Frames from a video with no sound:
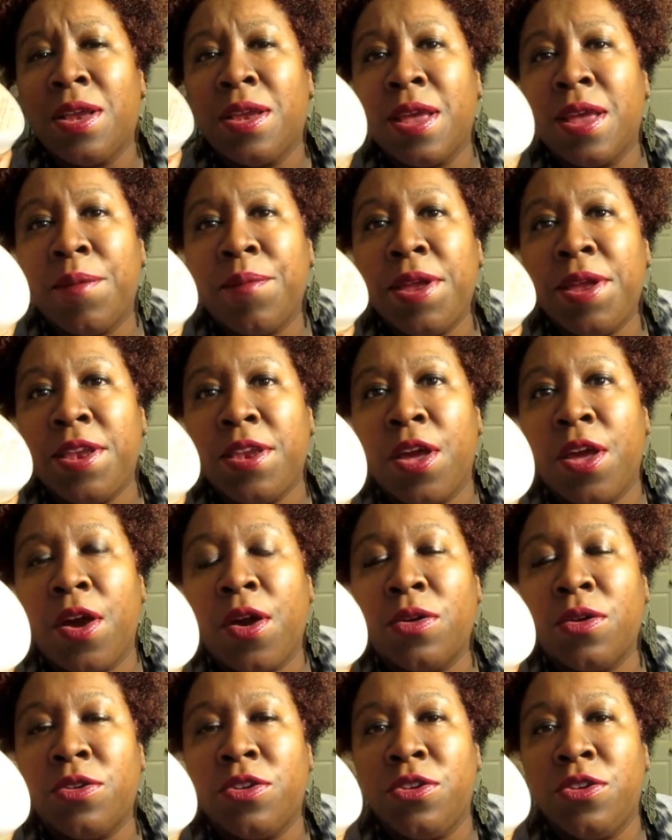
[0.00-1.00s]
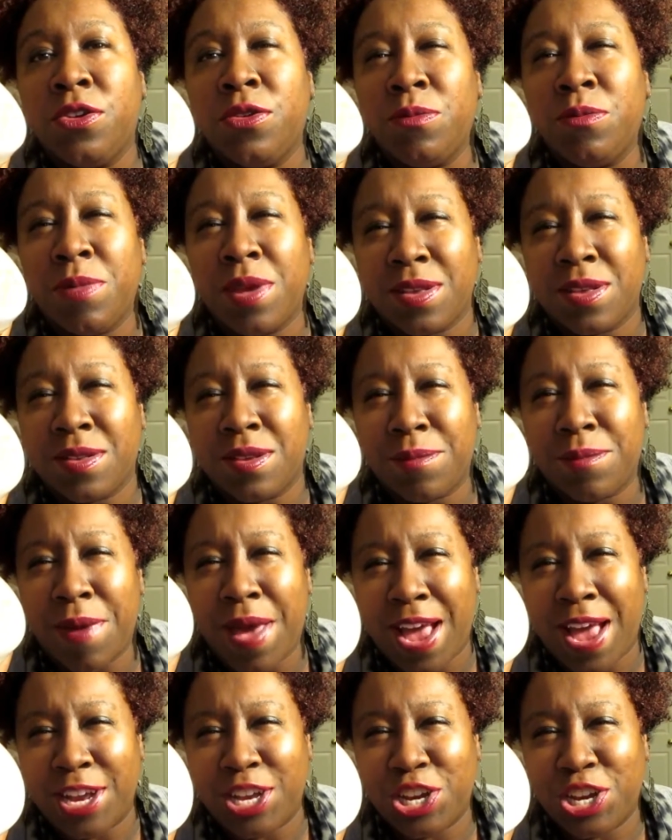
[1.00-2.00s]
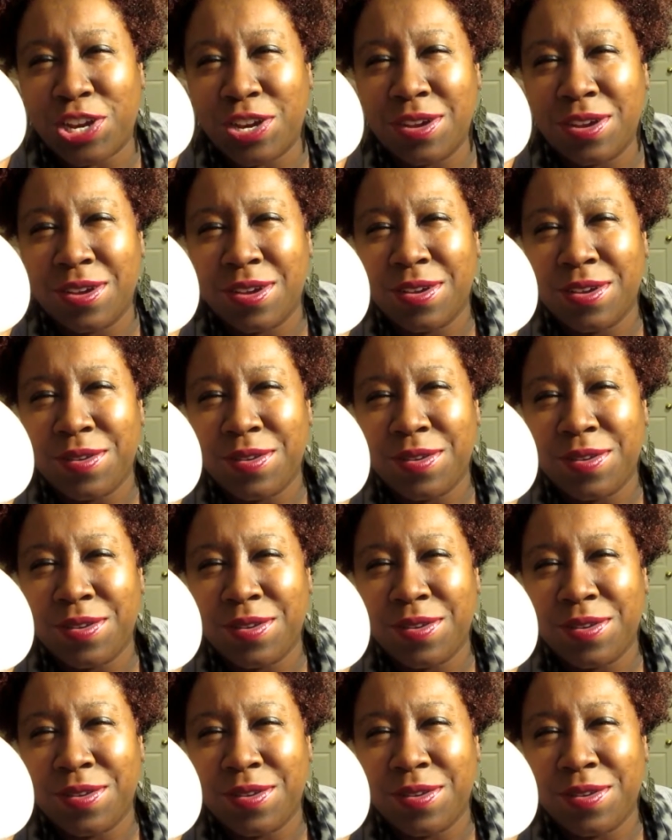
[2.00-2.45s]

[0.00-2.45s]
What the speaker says: let me know, do you mix and match?